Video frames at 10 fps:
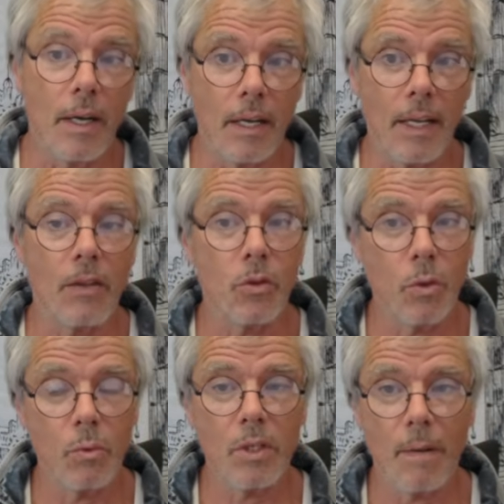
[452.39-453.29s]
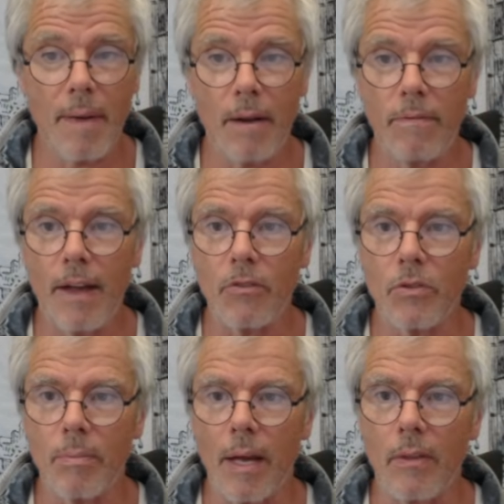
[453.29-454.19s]
and again, talk to the
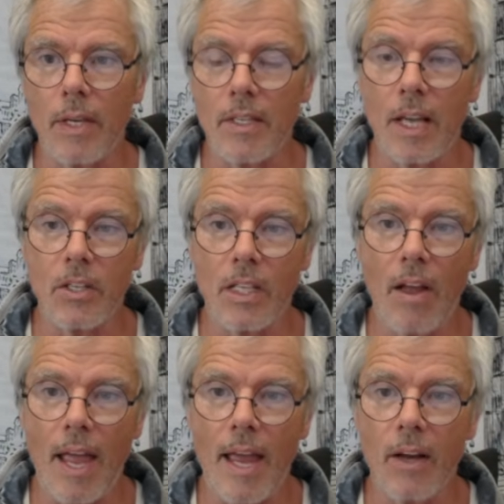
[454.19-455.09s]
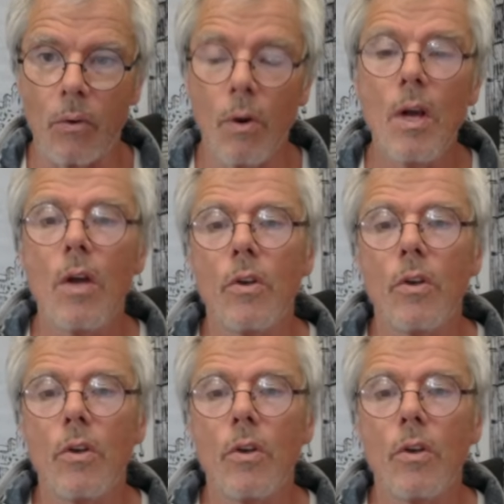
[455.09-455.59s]
manufacturers about this, at a slight angle,